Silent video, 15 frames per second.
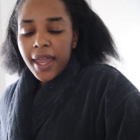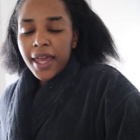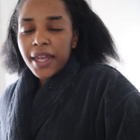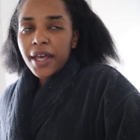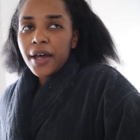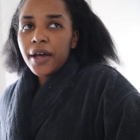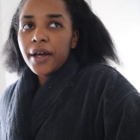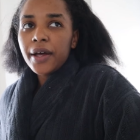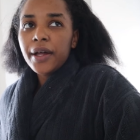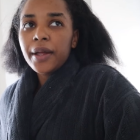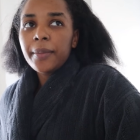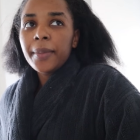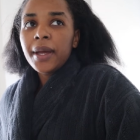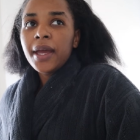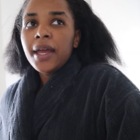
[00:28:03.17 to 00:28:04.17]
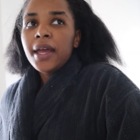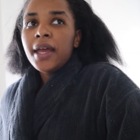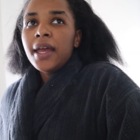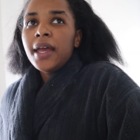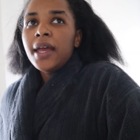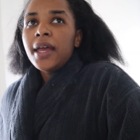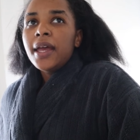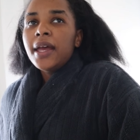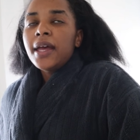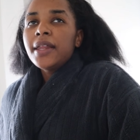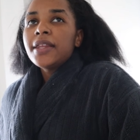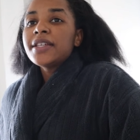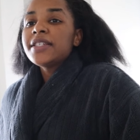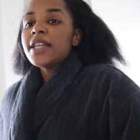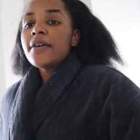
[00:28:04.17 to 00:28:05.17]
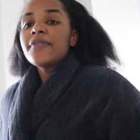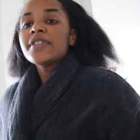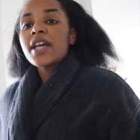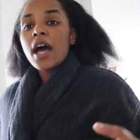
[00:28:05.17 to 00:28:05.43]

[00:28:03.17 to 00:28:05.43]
and um the stuff is